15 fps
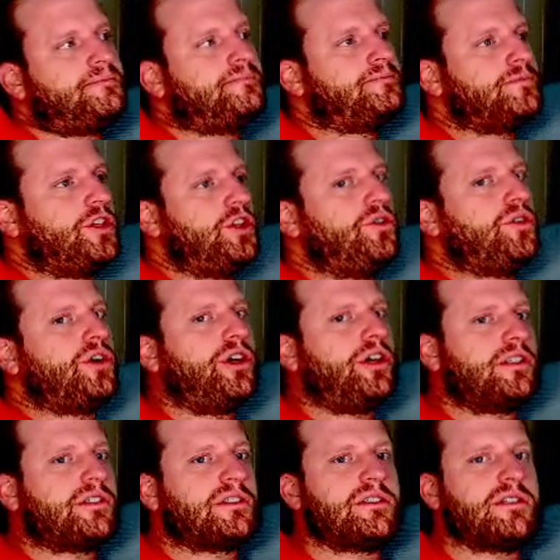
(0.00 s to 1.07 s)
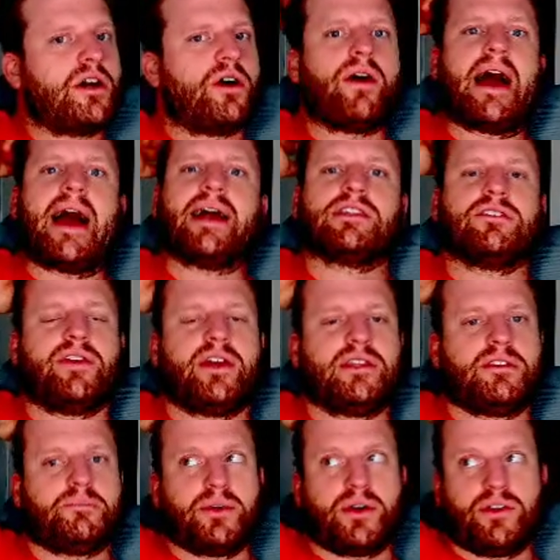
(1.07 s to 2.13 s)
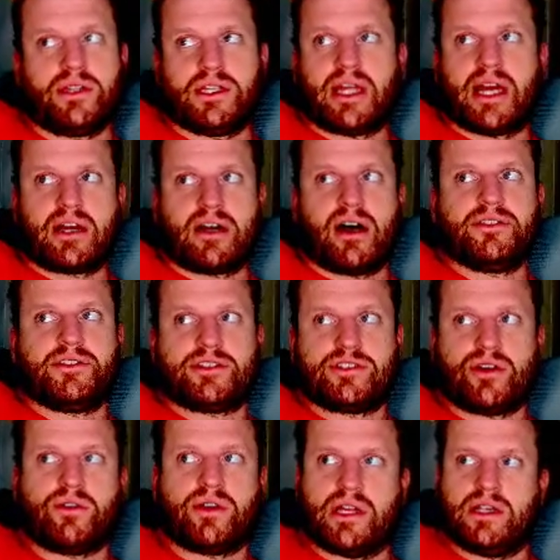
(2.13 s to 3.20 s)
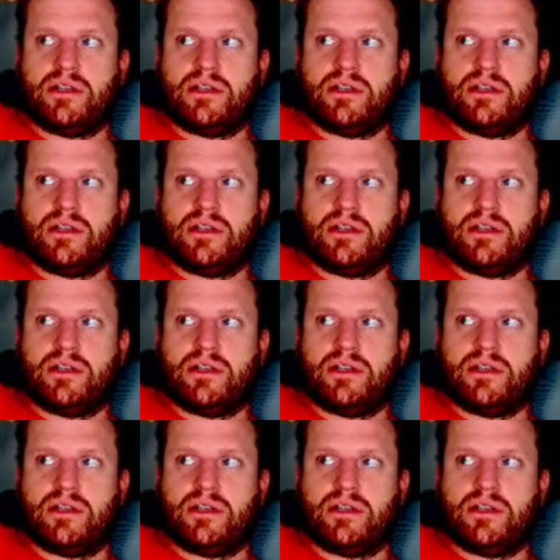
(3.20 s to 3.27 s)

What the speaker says: you could go activate the building that got the token.